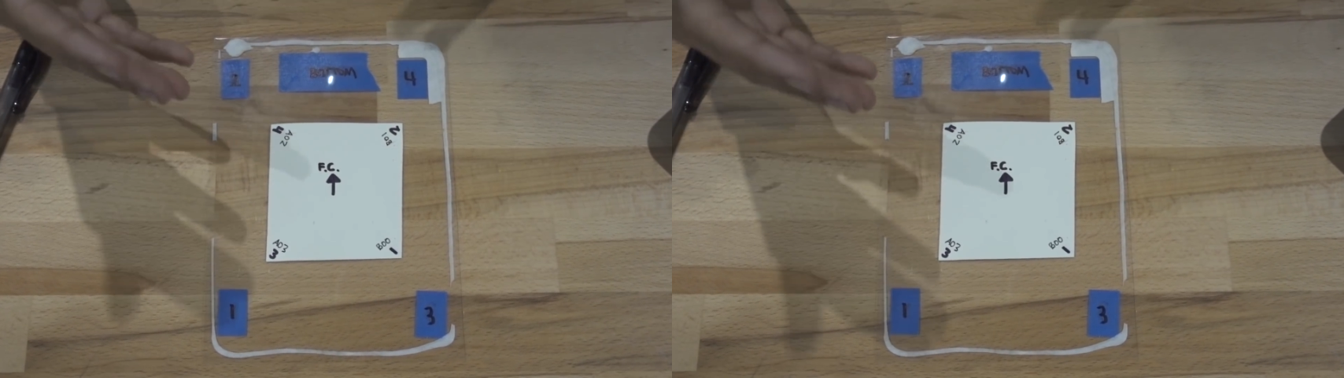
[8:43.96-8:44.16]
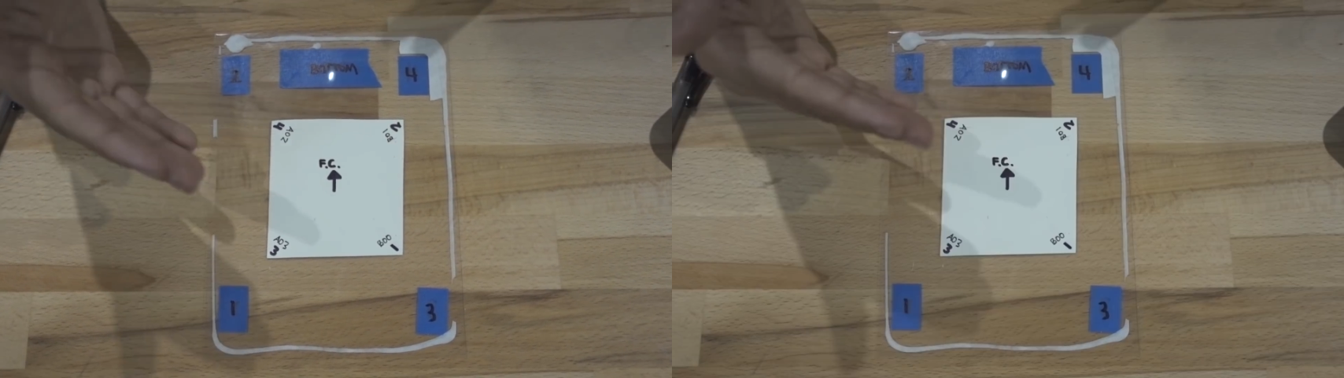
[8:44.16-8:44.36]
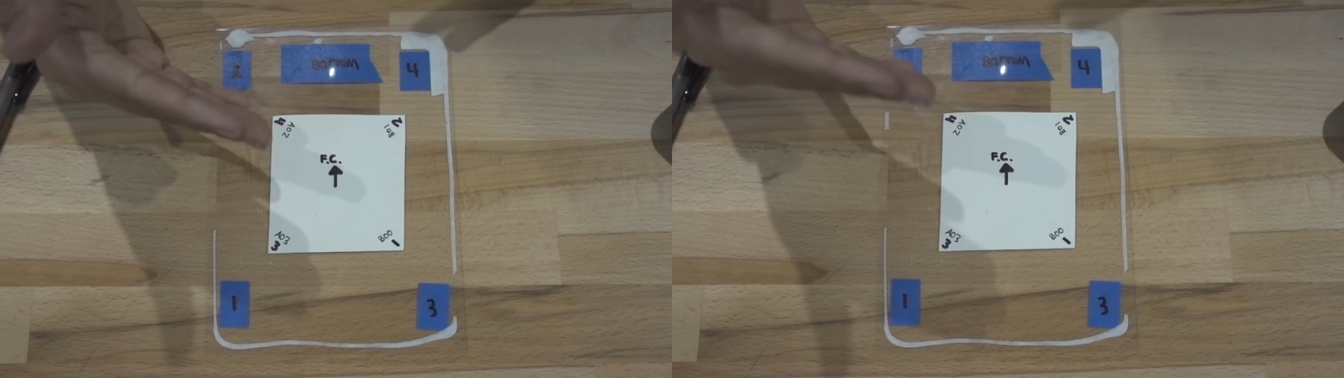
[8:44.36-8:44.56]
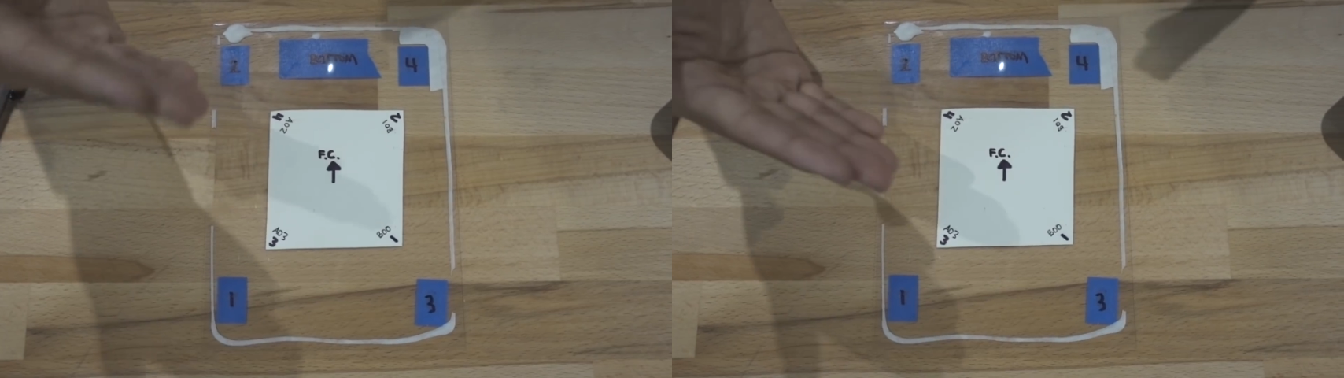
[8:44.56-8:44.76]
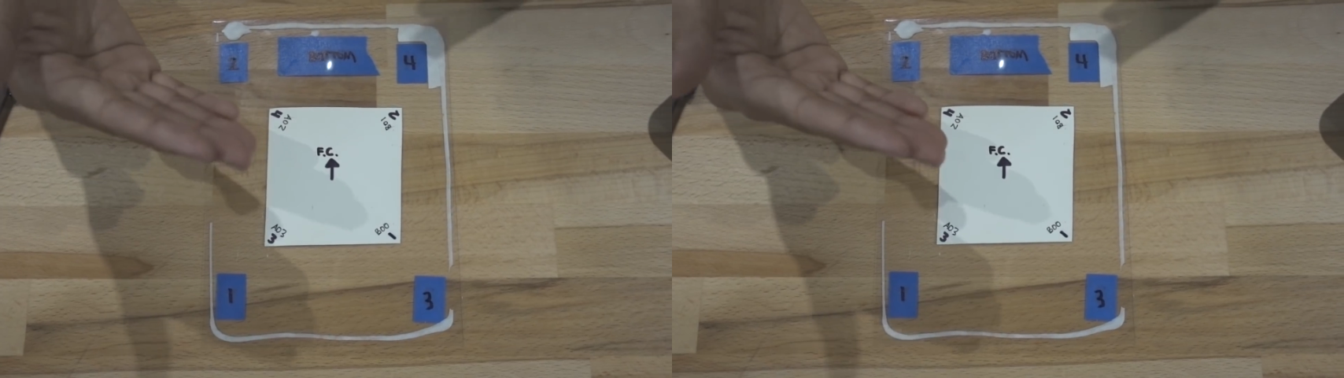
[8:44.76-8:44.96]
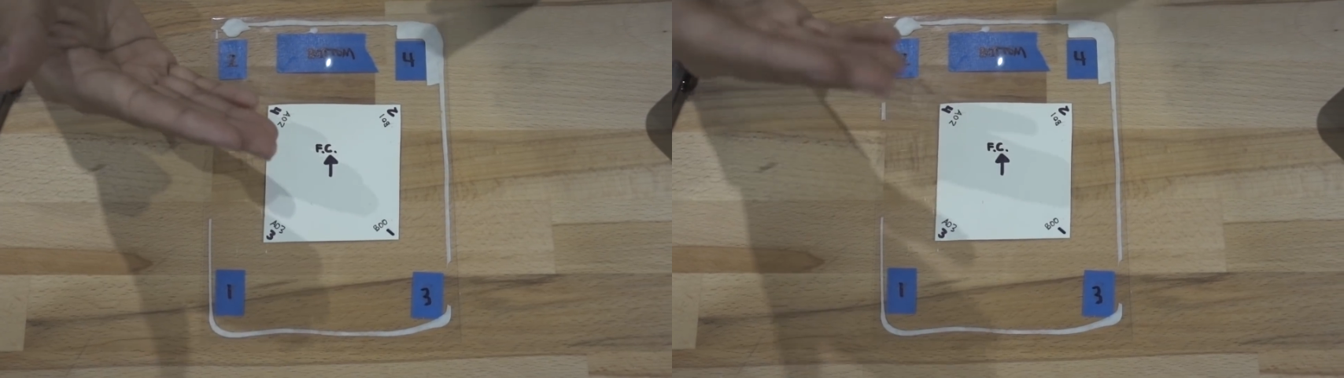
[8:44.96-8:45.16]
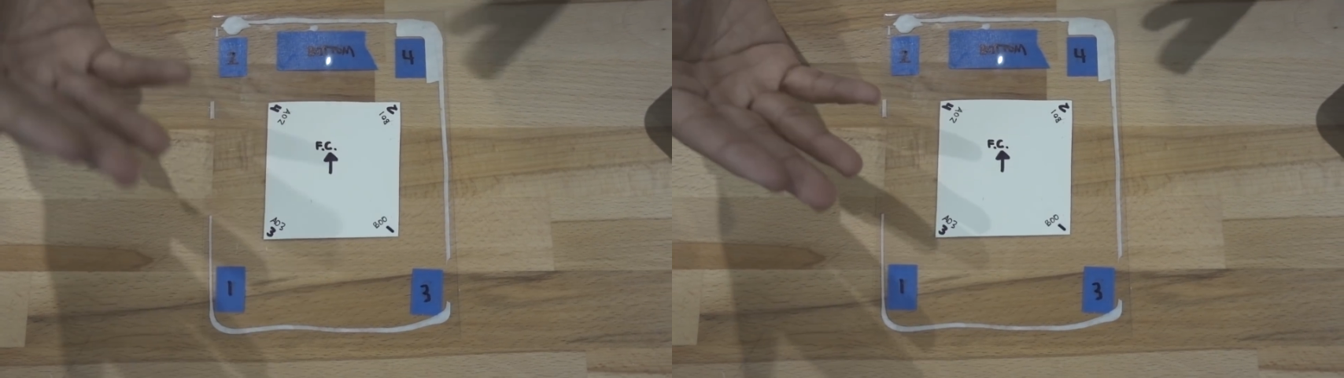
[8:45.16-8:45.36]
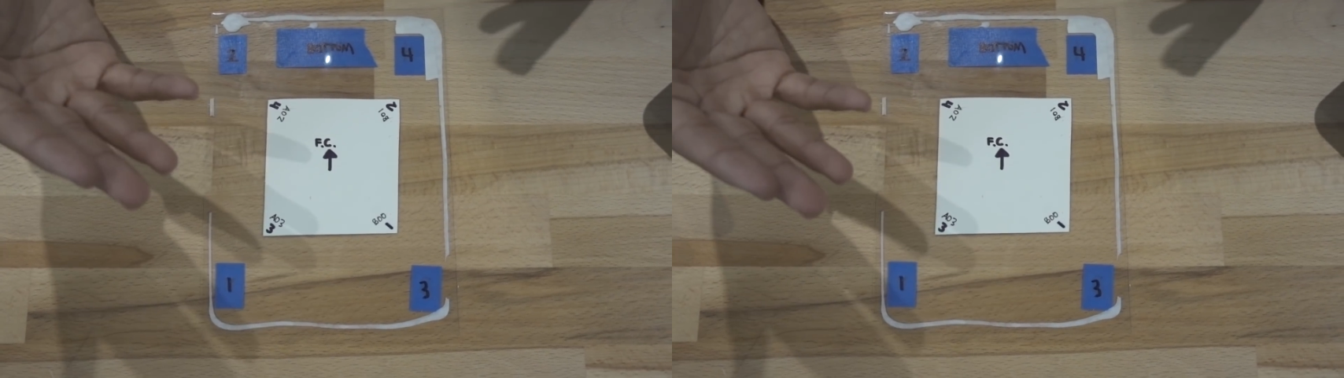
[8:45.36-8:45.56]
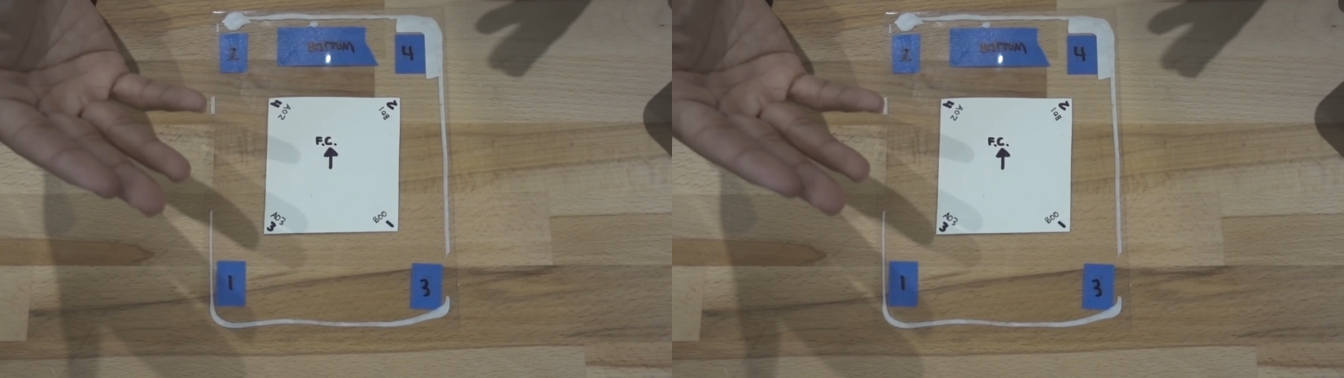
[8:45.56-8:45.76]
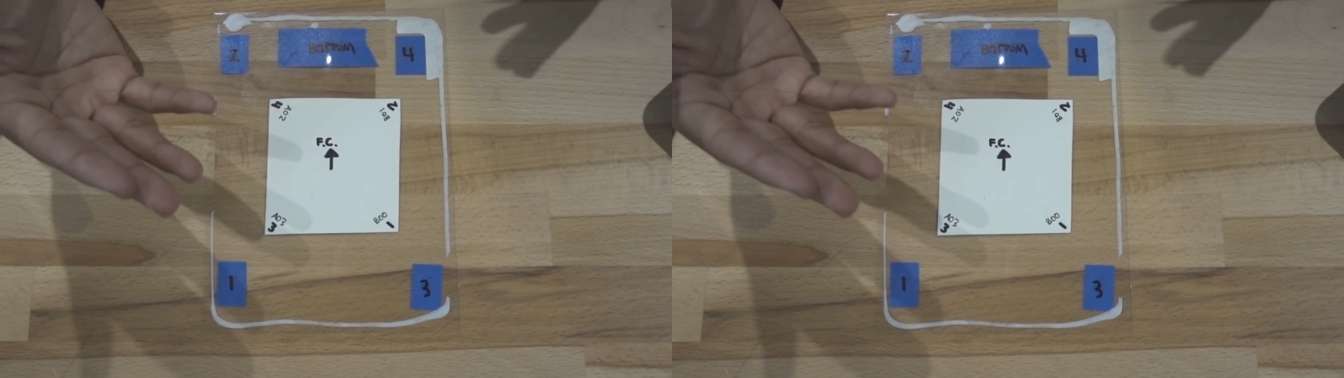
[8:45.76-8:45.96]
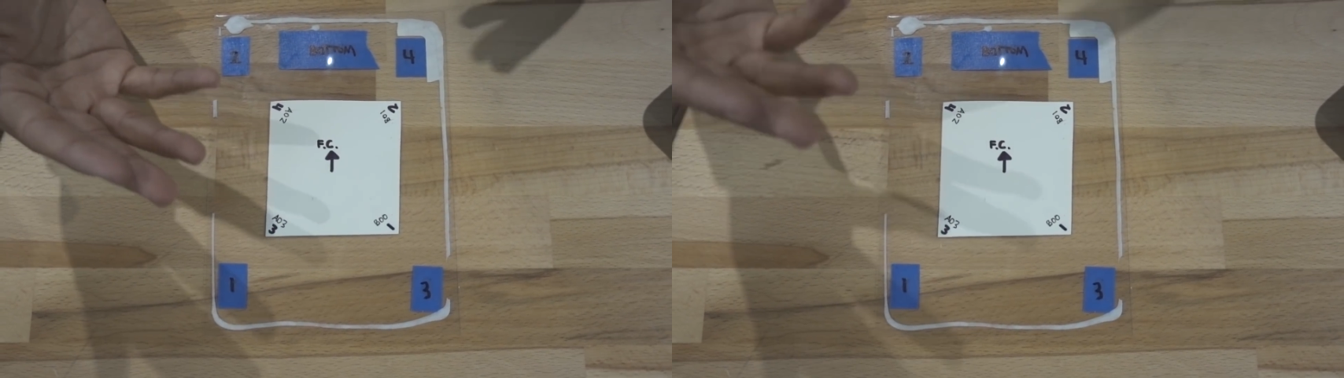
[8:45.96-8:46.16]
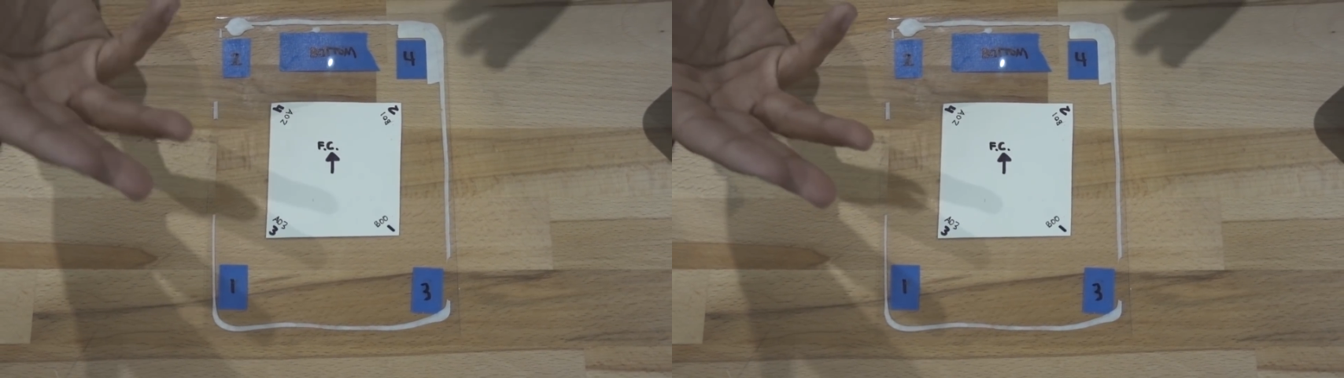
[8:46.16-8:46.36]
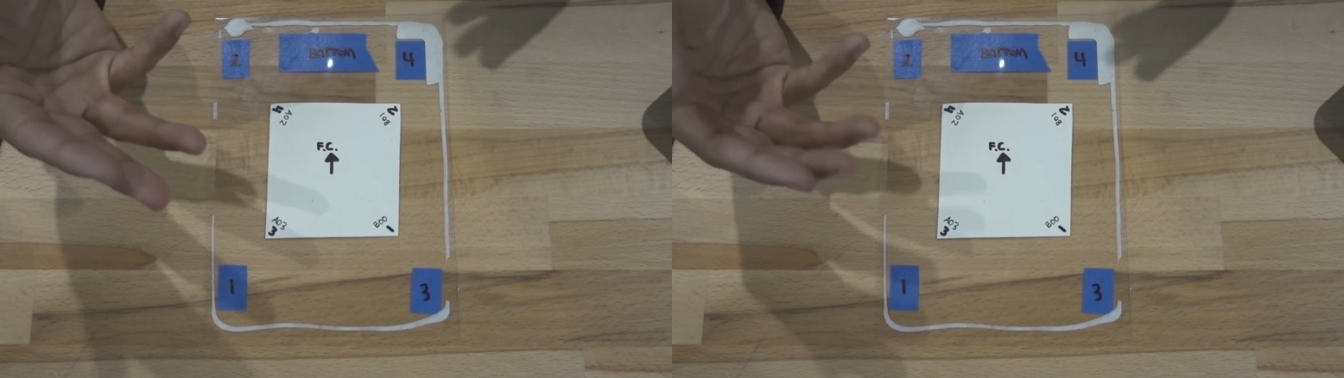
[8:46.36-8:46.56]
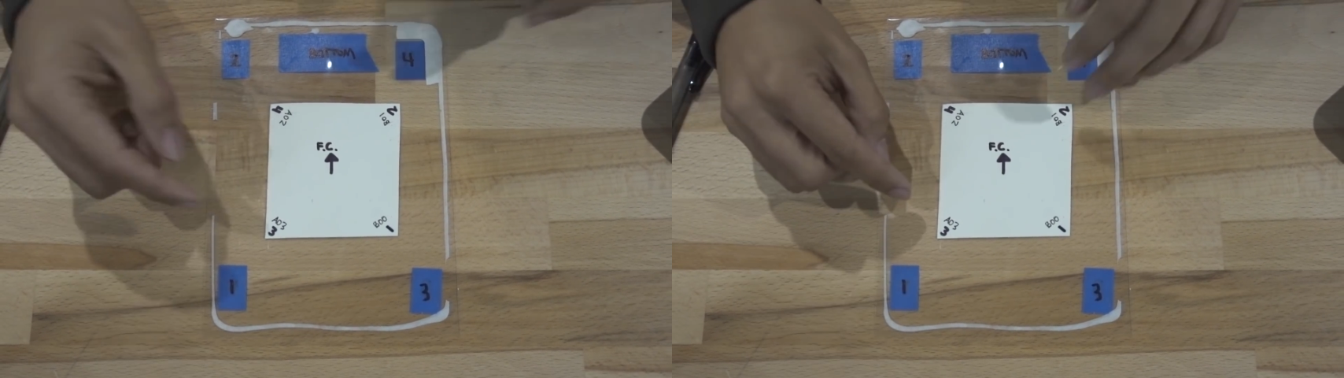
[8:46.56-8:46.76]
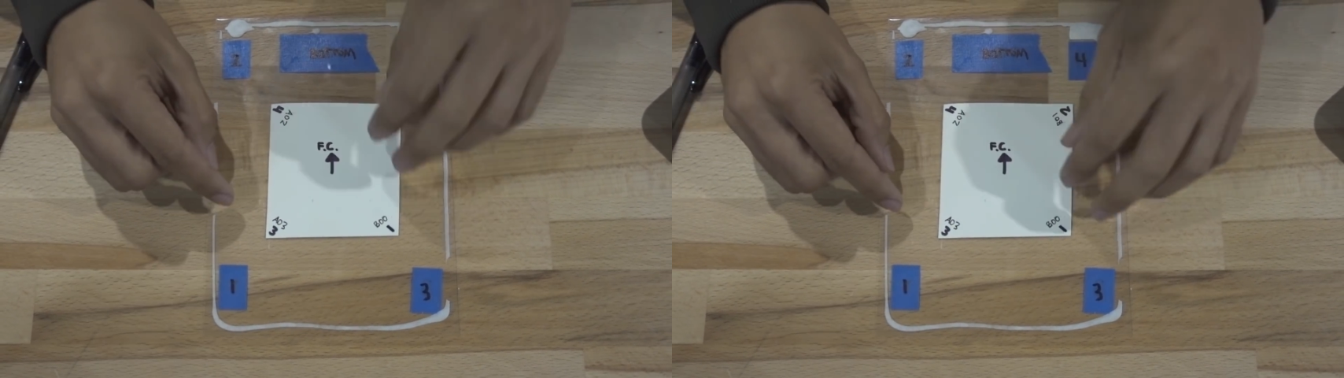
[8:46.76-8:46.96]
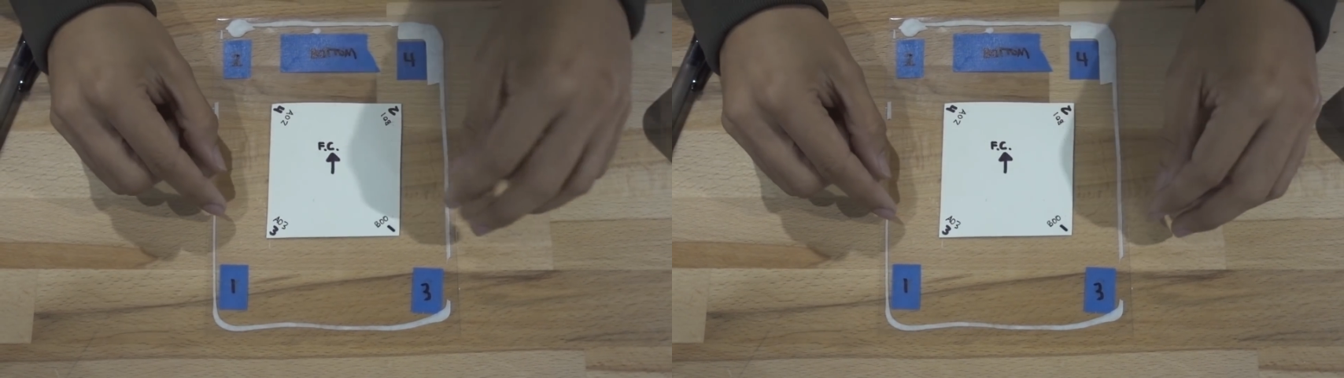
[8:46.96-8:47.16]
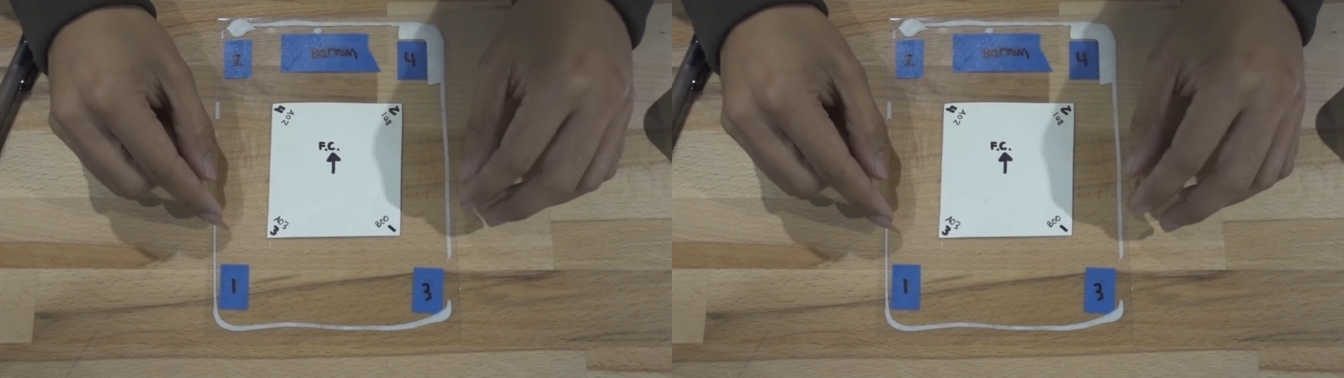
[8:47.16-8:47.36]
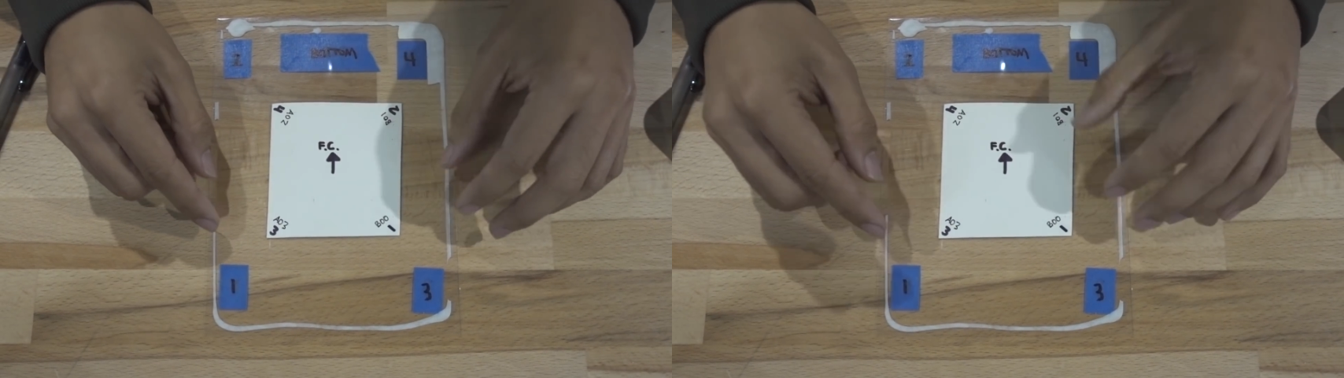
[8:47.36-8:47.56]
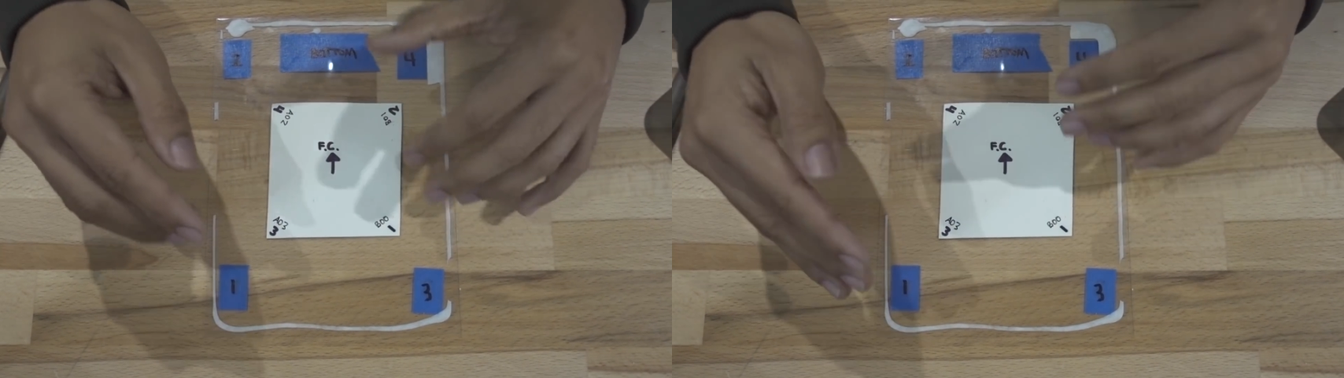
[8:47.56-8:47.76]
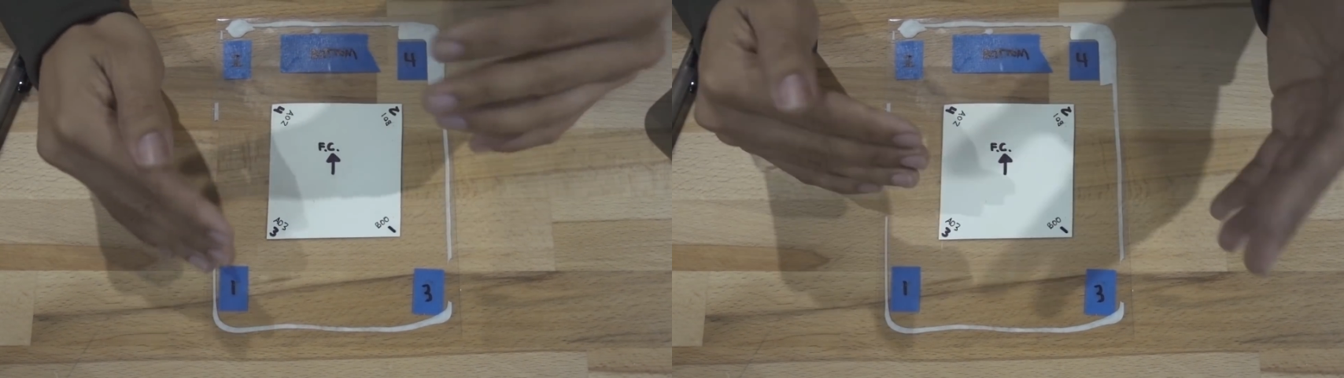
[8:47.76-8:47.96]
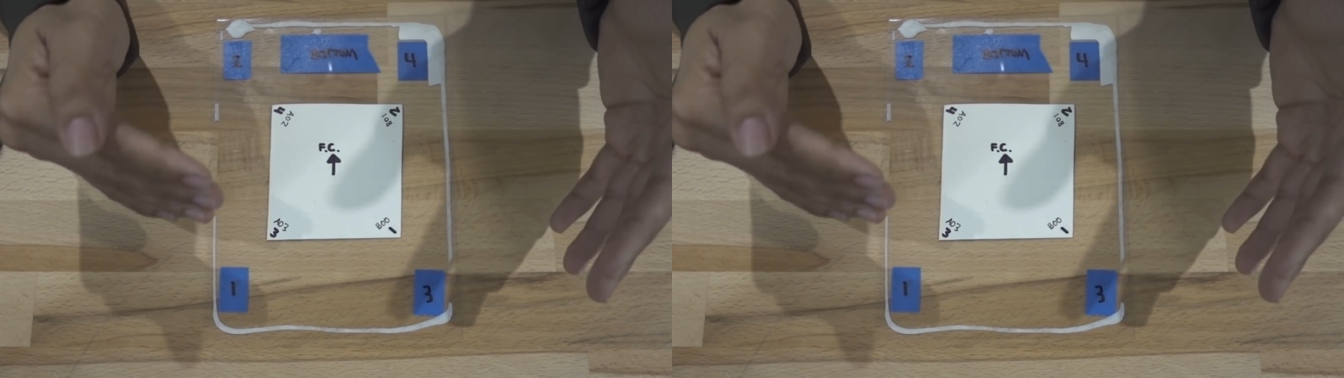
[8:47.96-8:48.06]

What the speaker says: Nobody's mouth can be seen.